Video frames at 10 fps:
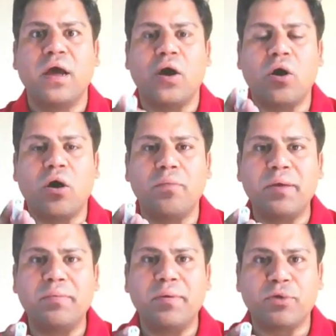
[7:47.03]
or
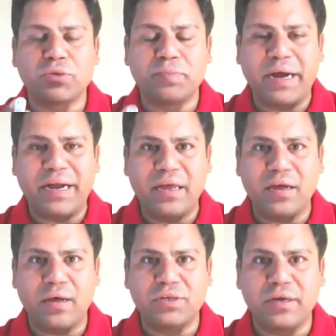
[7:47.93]
maybe prospecting
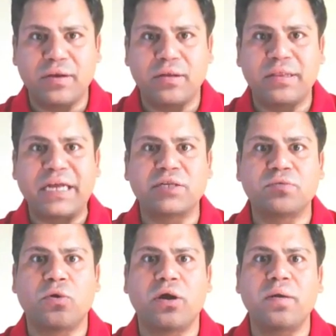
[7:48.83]
comes in. That's
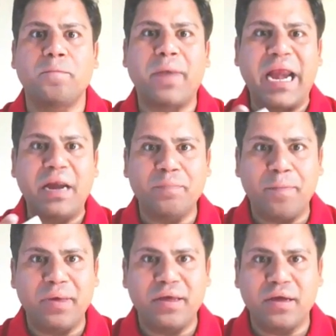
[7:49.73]
what mind
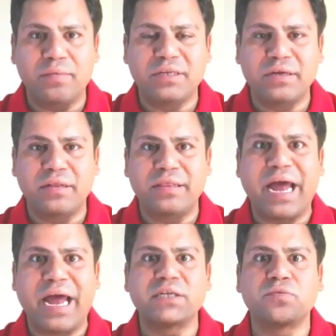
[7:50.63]
mapping comes in.
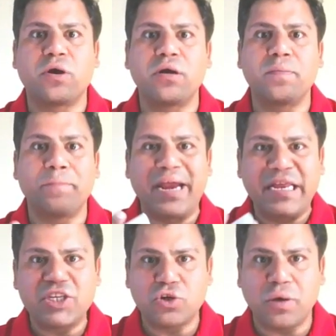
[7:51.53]
That's what
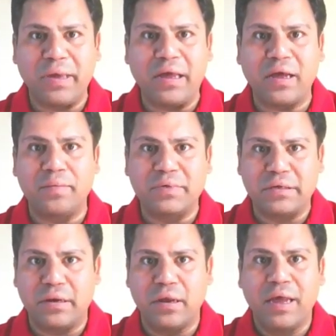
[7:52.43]
brainstorming comes
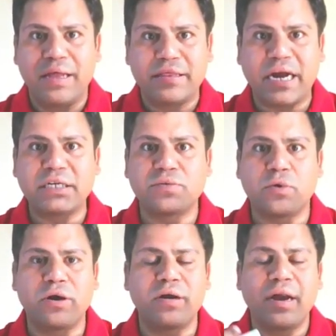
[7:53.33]
in. That's
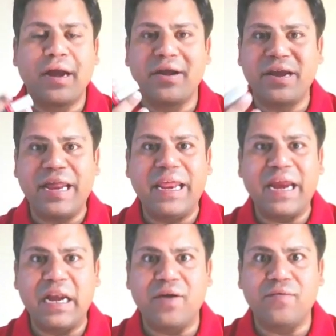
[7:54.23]
what training
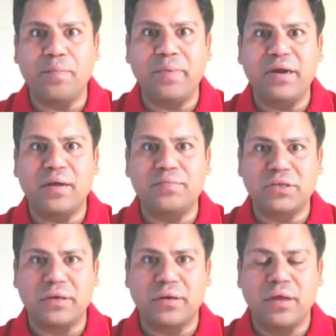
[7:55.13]
and development comes
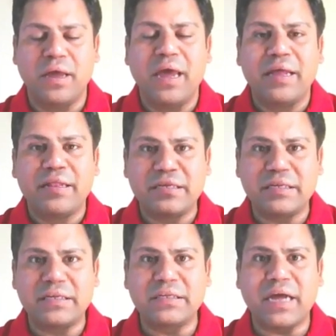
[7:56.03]
in. This
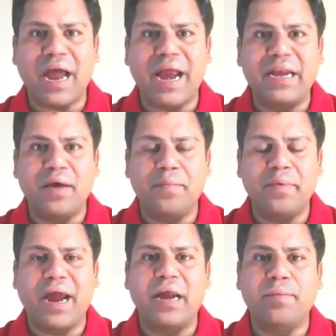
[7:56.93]
is the idea
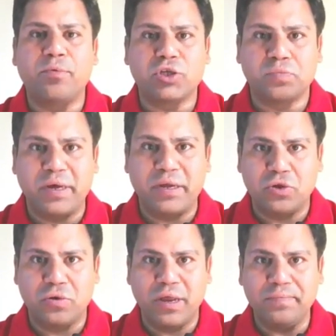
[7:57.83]
behind prospect
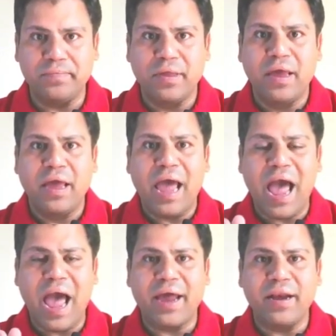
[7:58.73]
theory.
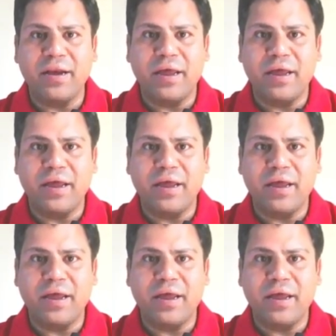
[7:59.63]
And